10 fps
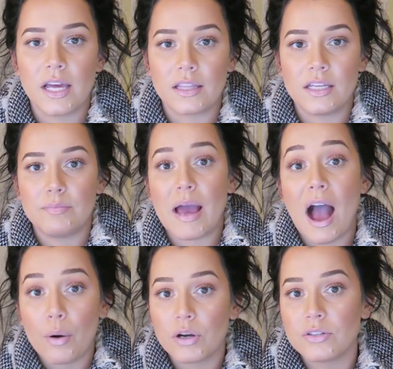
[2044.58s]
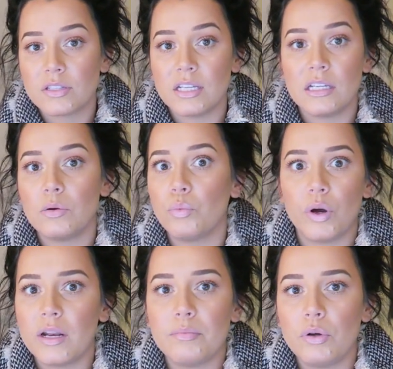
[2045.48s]
like the powered seat
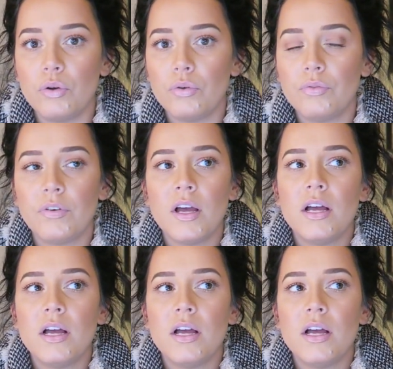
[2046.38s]
wouldn't move,